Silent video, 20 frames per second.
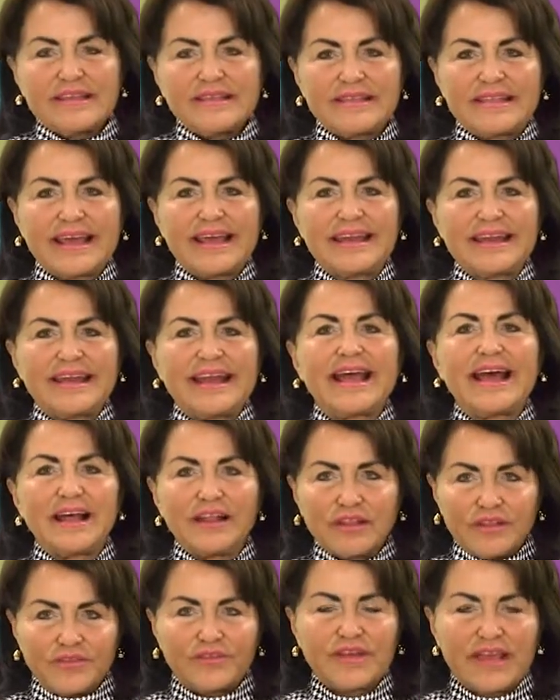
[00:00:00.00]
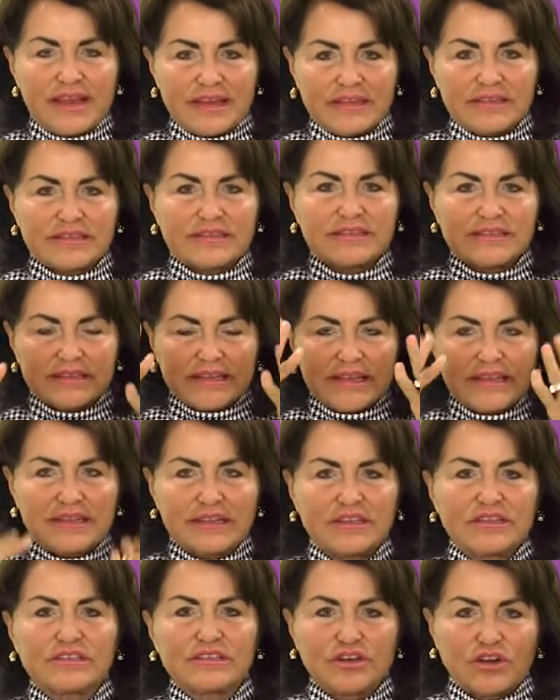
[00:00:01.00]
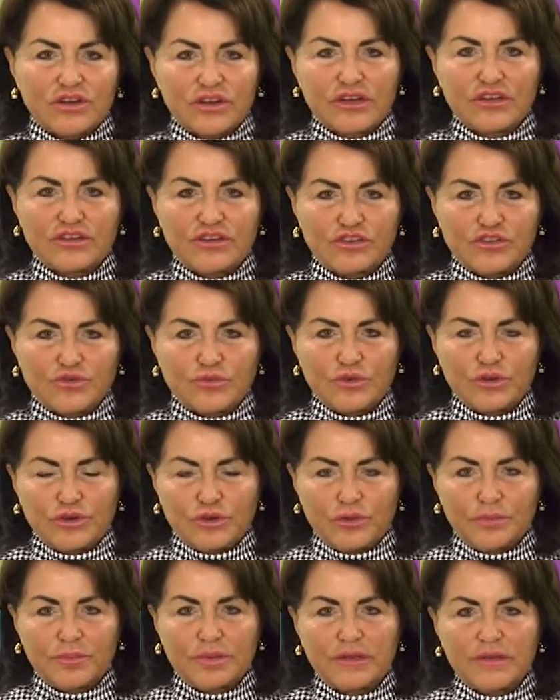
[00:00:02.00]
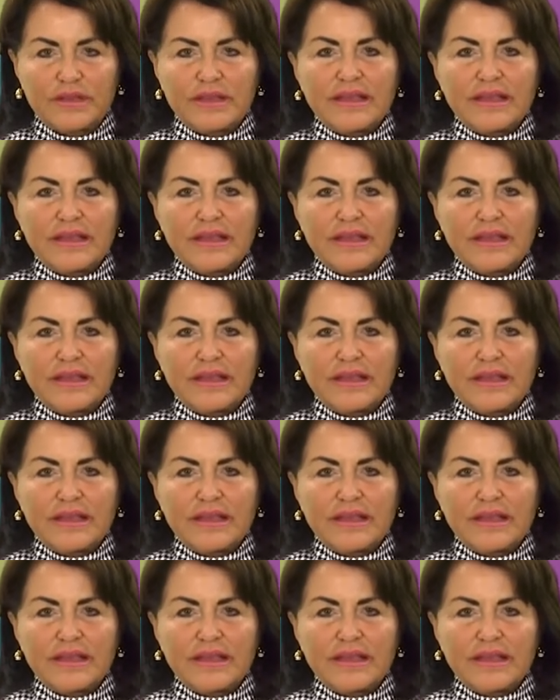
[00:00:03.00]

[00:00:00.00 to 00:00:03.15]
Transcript: that it elevates skin that's starting to droop